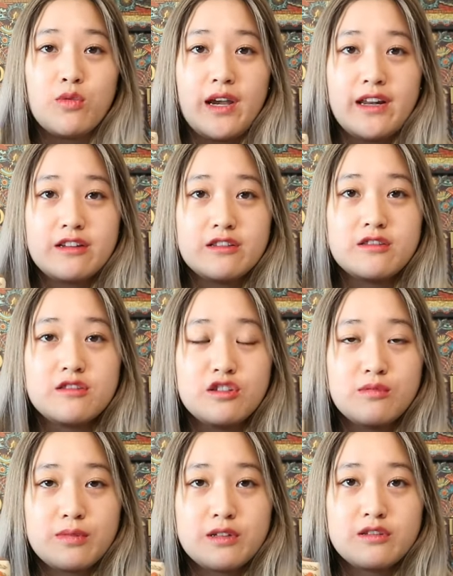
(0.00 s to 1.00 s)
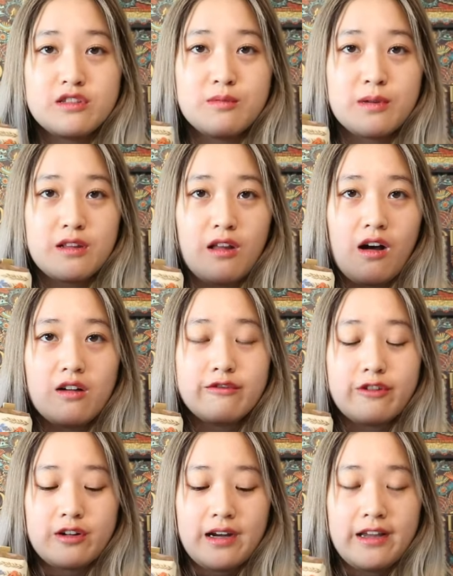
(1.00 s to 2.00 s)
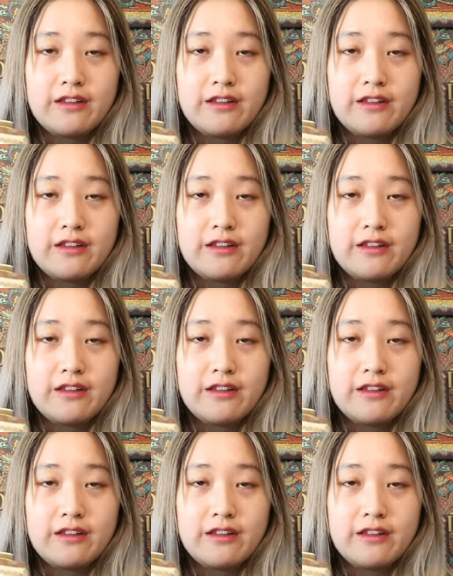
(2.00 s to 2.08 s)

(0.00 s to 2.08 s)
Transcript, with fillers: waiting super super long for a